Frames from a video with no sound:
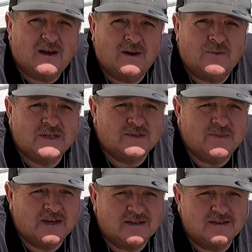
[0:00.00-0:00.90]
I wanted to
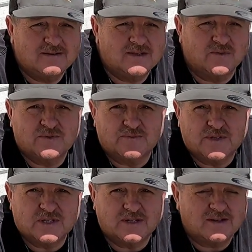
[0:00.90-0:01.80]
make it
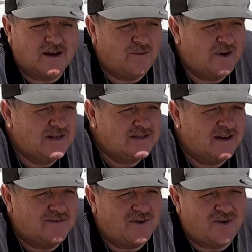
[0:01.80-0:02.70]
self-sufficient. I want it to
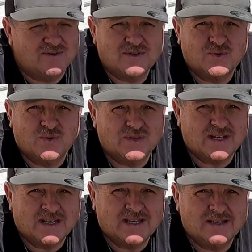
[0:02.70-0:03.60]
have all the tools
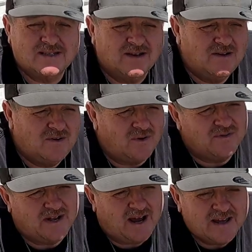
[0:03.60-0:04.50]
it needs,
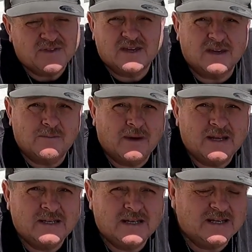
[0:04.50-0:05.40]
or that I think it
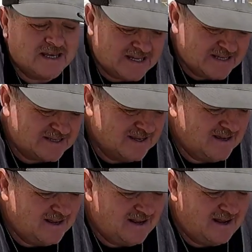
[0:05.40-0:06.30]
may need in it,
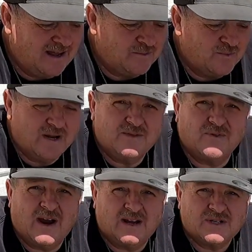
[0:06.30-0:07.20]
and ready
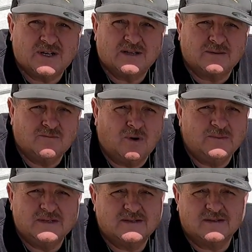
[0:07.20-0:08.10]
for action at the
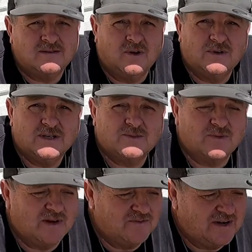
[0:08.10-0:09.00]
moment's notice.
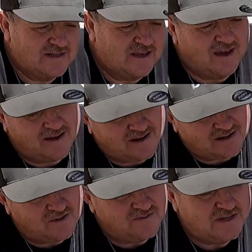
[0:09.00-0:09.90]
Whenever I say, "Hey, I
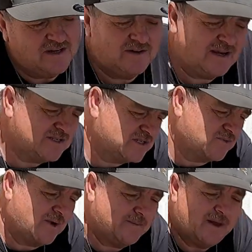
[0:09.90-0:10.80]
gotta go over here," I
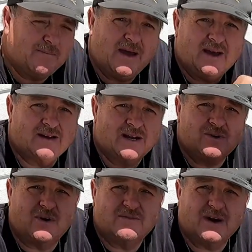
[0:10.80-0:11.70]
just grab that bag and I
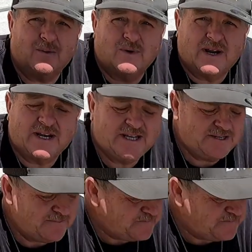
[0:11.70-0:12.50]
know I've got what I need.